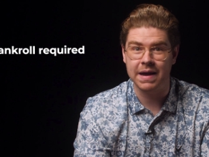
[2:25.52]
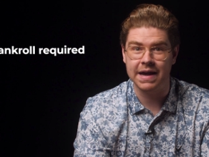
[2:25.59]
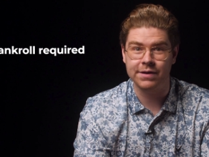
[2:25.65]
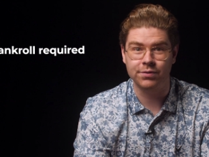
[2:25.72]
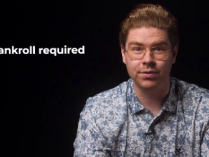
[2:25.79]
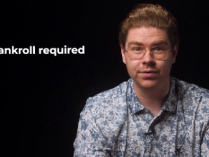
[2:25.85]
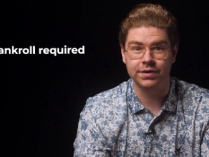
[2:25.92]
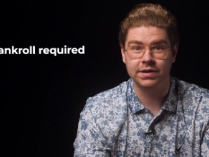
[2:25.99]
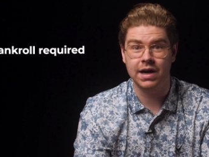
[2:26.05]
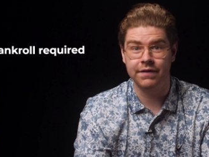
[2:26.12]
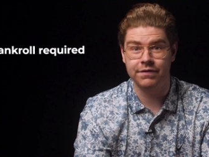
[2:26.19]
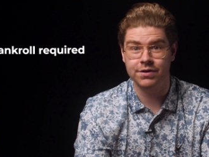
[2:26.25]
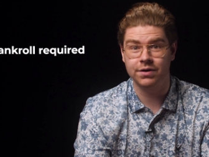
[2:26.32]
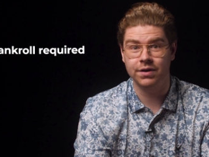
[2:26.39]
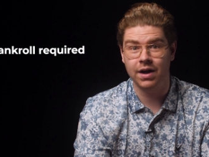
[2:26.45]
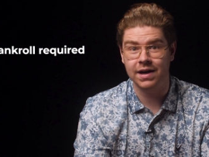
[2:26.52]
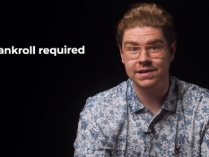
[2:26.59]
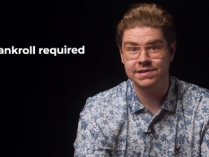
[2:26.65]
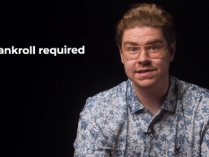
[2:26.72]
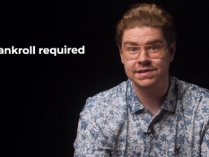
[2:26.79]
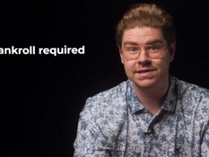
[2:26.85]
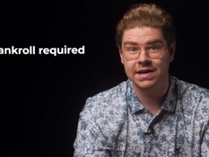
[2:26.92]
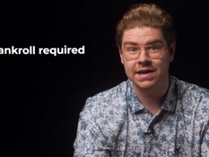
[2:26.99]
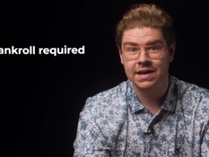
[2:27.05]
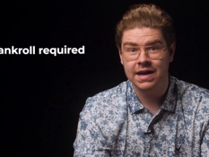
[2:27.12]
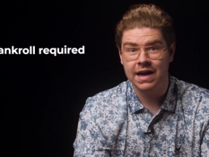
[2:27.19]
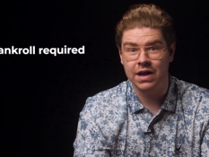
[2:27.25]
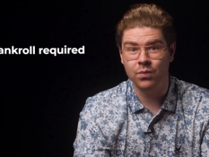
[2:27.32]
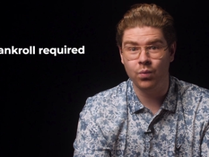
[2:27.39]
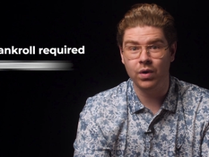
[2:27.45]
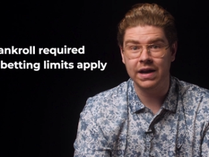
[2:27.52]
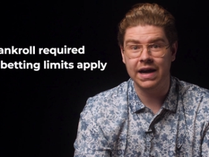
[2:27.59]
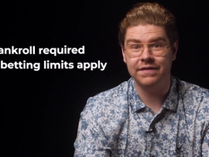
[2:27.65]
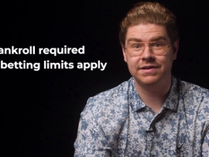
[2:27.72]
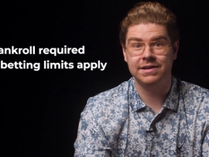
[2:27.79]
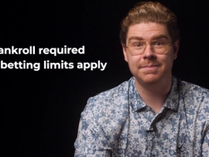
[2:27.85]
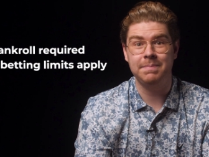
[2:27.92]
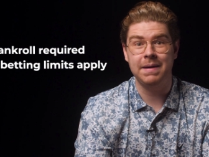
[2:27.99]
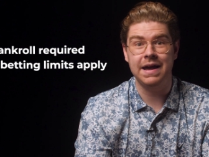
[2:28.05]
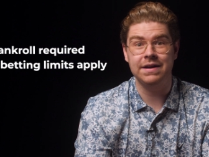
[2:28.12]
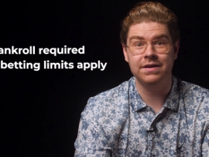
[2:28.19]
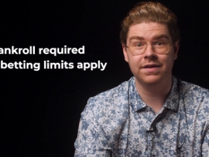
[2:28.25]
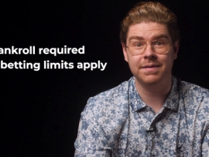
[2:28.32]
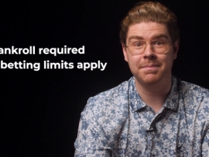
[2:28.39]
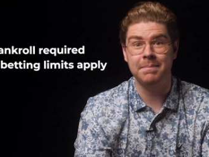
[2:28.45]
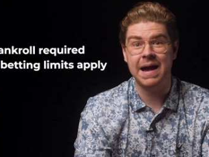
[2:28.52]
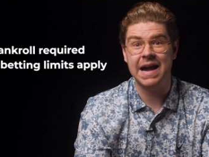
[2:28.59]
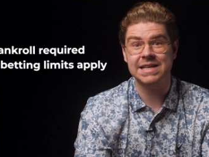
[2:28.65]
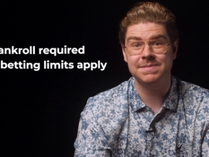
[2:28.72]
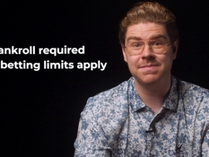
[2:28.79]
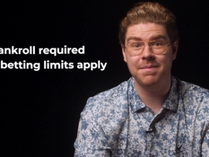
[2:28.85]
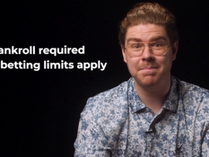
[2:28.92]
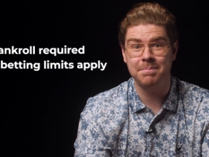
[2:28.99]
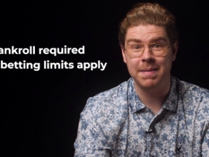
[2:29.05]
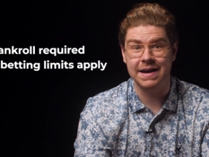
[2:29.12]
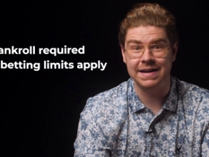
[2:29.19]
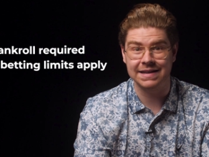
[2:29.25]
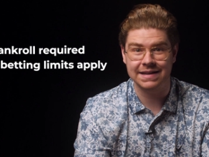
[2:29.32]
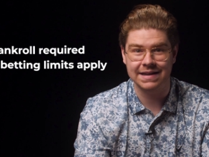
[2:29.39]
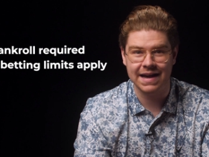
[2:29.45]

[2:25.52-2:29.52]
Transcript: bankroll to cover your losses and would have to depend on the maximum betting